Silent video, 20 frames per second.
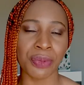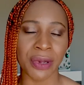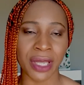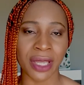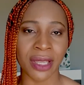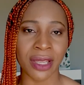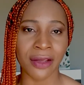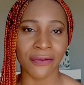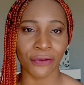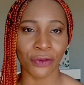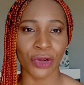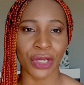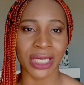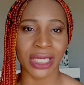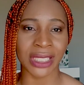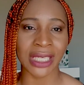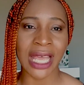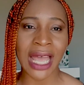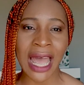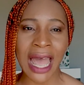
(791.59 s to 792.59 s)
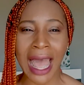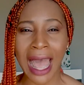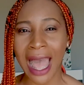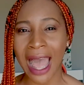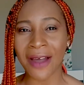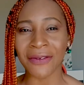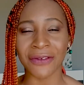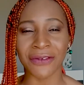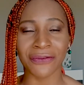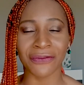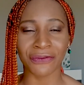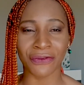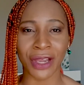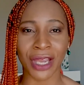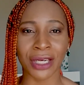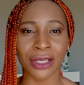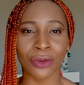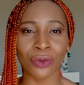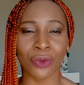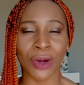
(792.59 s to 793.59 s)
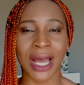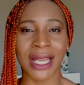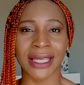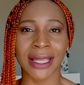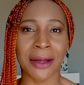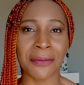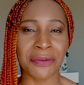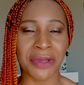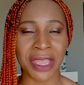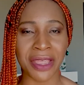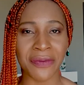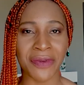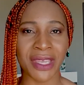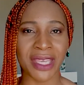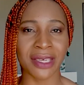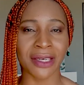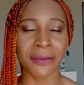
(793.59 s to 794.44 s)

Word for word: pay for it i have a friend who had a baby